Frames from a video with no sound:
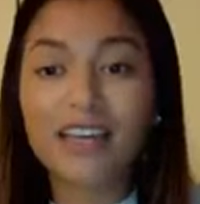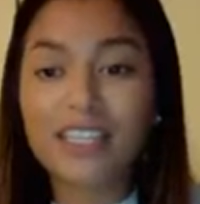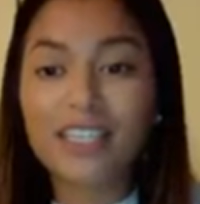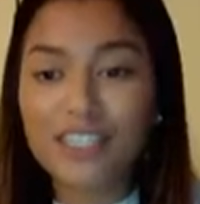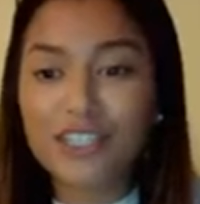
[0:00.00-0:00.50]

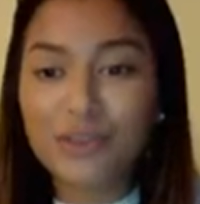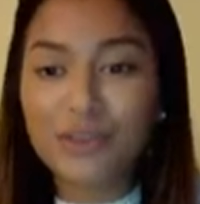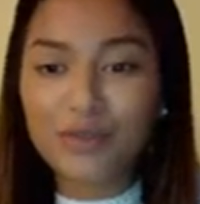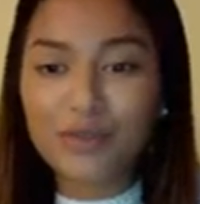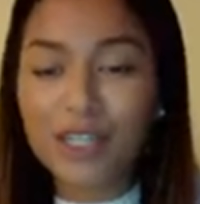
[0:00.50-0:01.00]
In Year 2,
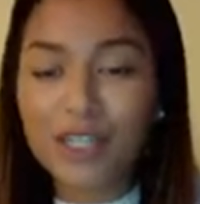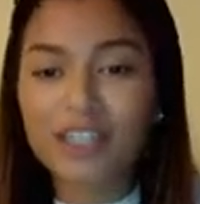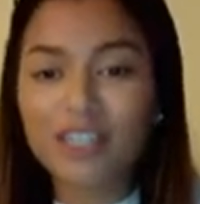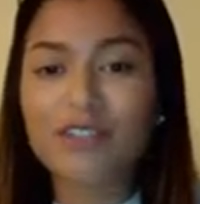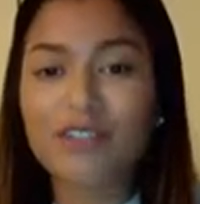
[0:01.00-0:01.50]
we've been
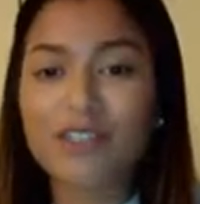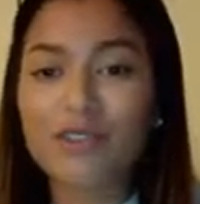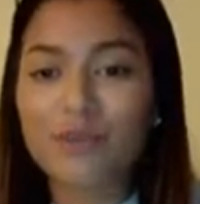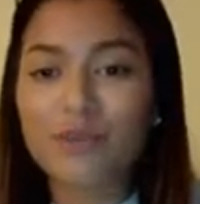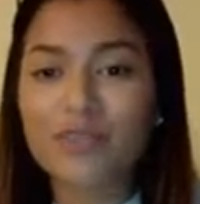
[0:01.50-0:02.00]
learning how to do
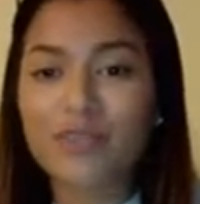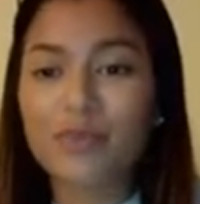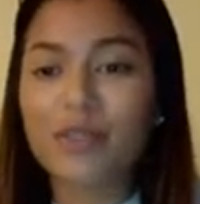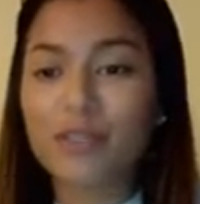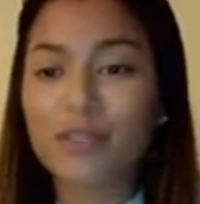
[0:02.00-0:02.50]
some
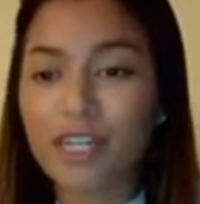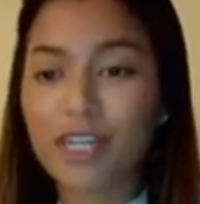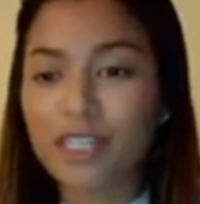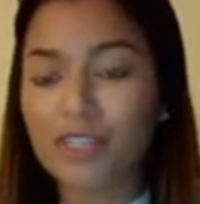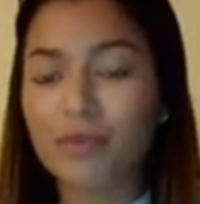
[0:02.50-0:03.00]
simple
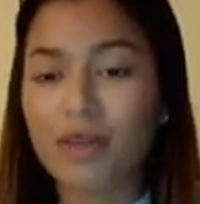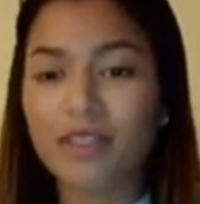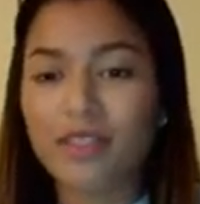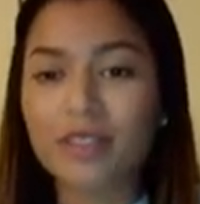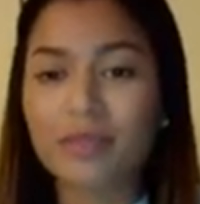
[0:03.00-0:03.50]
subtraction
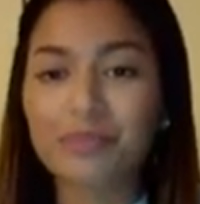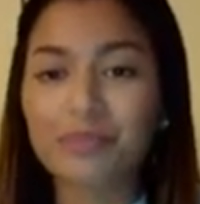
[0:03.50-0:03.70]
methods.